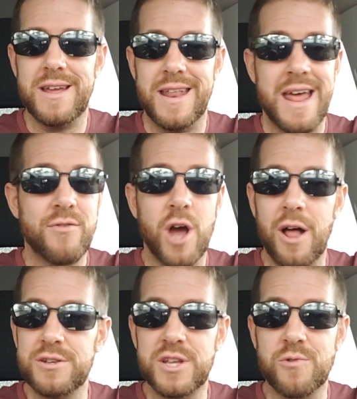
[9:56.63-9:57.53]
He didn't have a
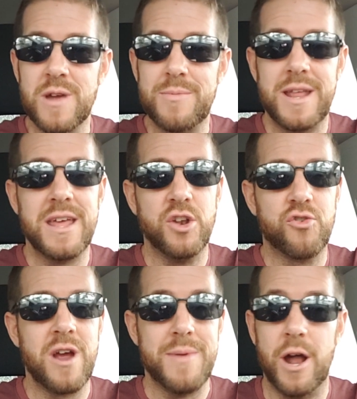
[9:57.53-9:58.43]
college degree, but he had a
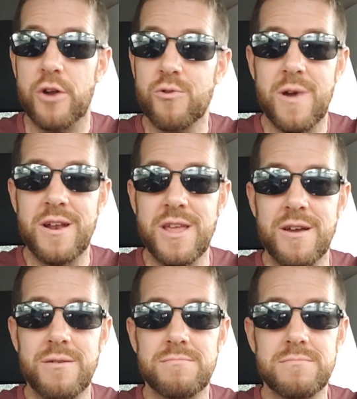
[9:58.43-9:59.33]
trade. He made 100 grand a
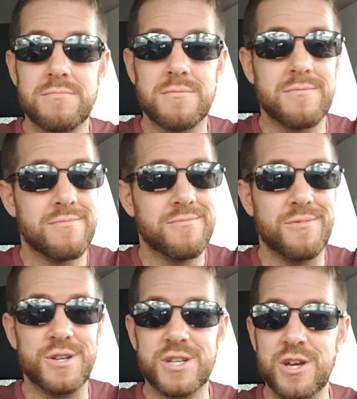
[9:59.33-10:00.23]
year,
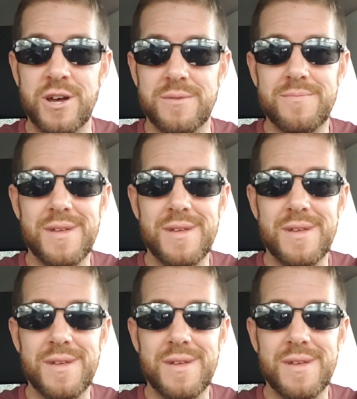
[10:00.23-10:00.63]
which is good.